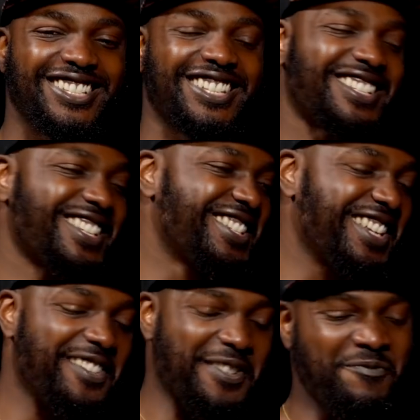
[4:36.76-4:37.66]
it's it's, it's
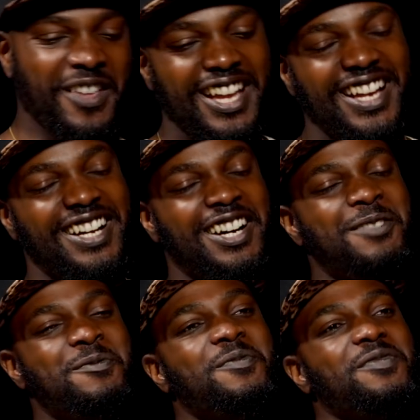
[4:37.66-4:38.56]
a given.
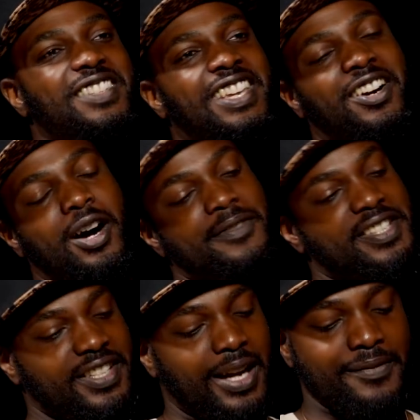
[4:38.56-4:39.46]
Um, yeah,
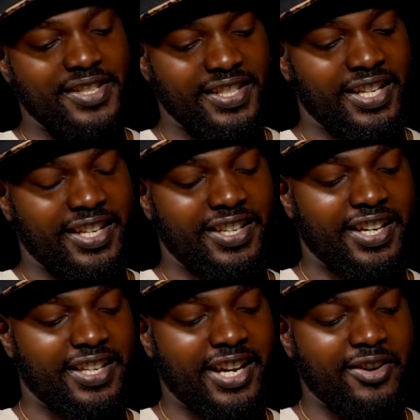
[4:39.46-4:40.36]
obviously, obviously, I,
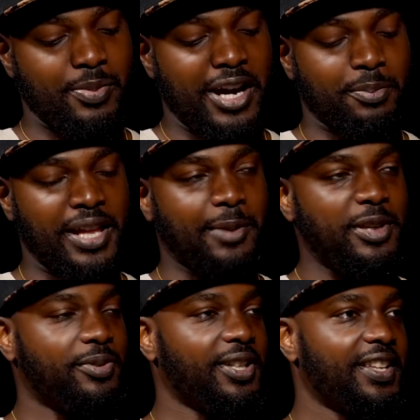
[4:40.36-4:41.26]
I care about black
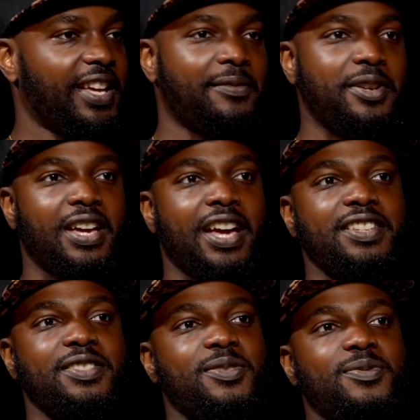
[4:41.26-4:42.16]
people. I every
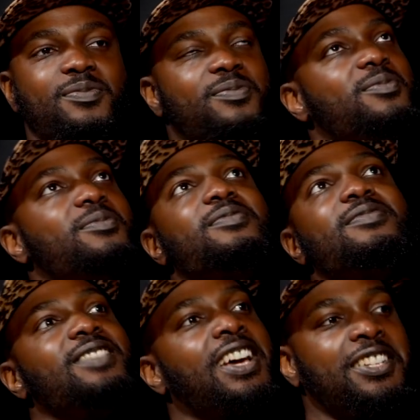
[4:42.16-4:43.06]
as
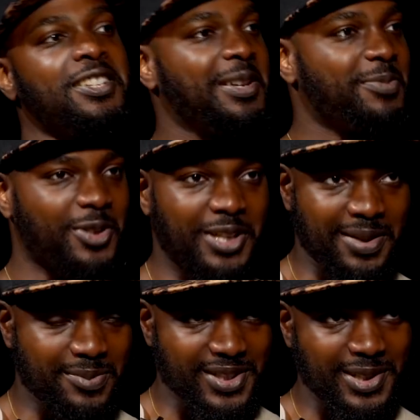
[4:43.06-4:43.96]

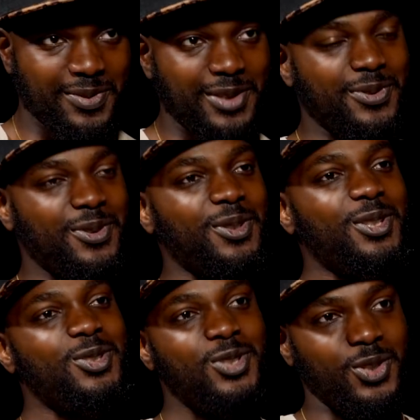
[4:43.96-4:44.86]
99.9% of
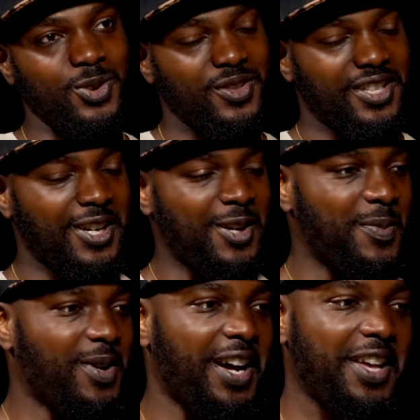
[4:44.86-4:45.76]
people do.
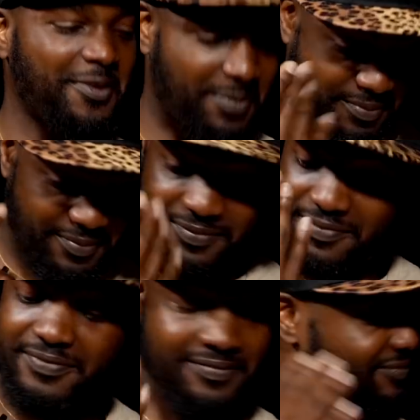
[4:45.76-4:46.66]
Um, I
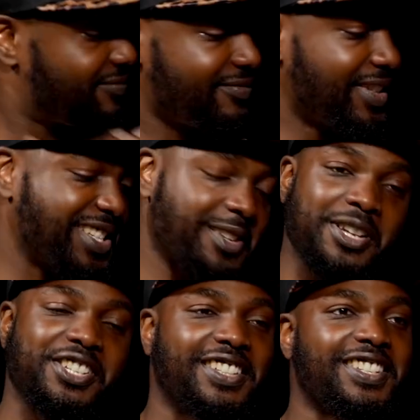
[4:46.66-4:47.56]
last time
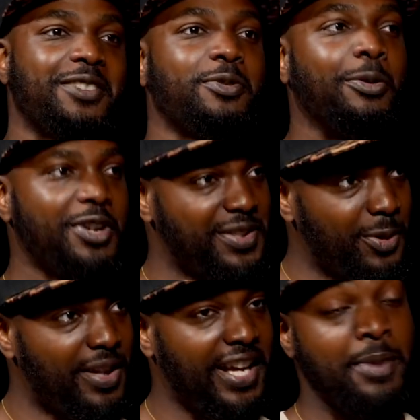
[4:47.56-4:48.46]
I checked, I, I was
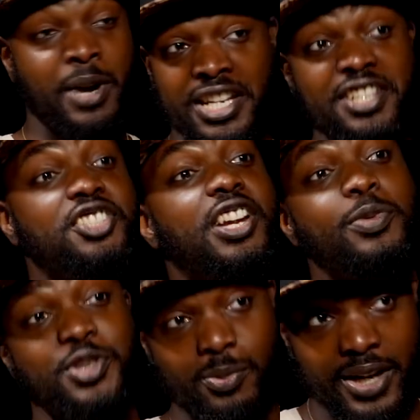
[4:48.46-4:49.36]
still black. I might need to
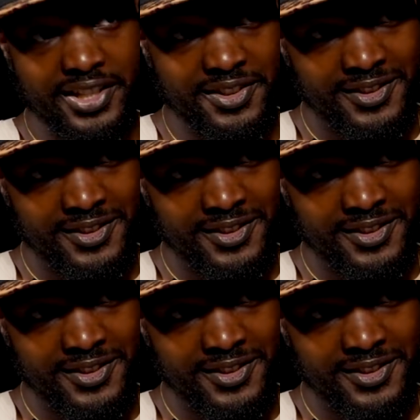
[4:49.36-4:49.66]
check with Joe Biden.